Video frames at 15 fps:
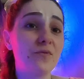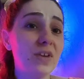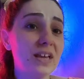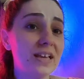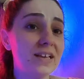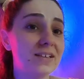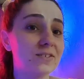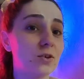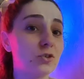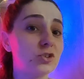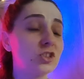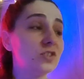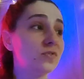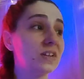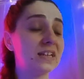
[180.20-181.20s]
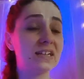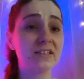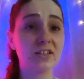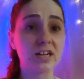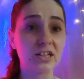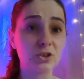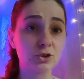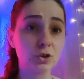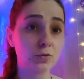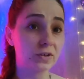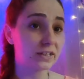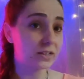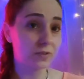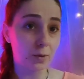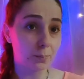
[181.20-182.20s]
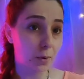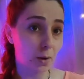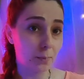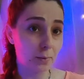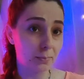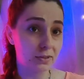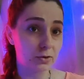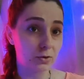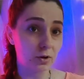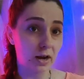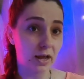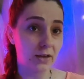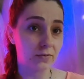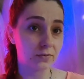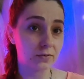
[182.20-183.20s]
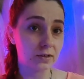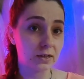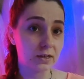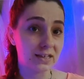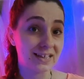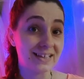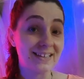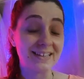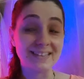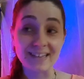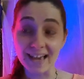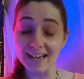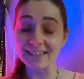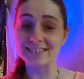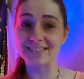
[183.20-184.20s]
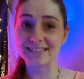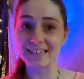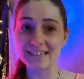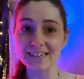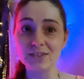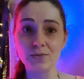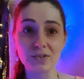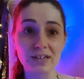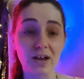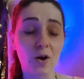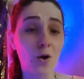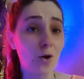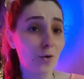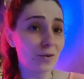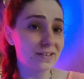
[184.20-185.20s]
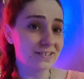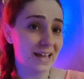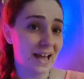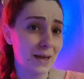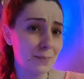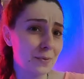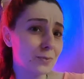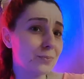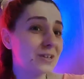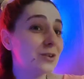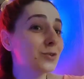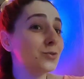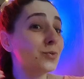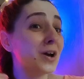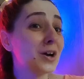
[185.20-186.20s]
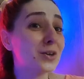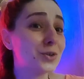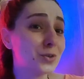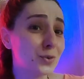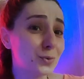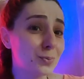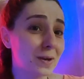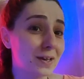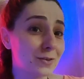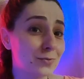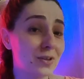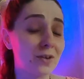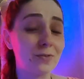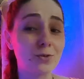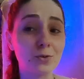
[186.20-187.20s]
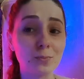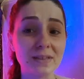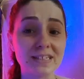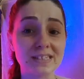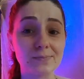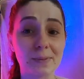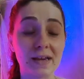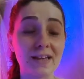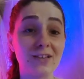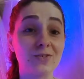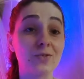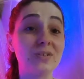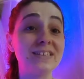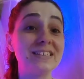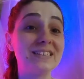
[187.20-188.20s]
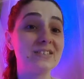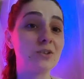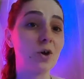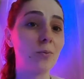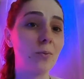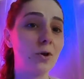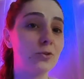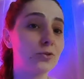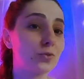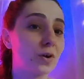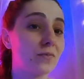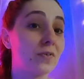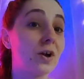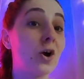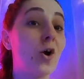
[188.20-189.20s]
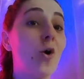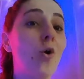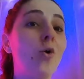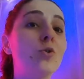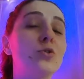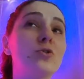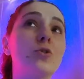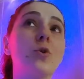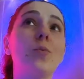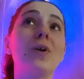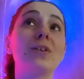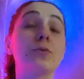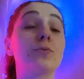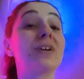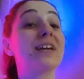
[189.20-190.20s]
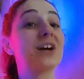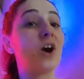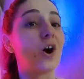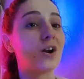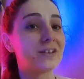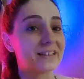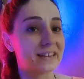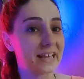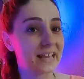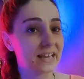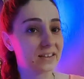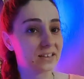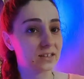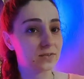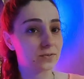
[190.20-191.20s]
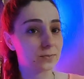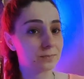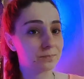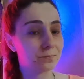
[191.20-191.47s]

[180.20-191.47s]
fears or just feeling little unsure will never pop up in your life. Yes, it will always happen, because you are human. We have a human experience. So it is normal to have also what we call the negative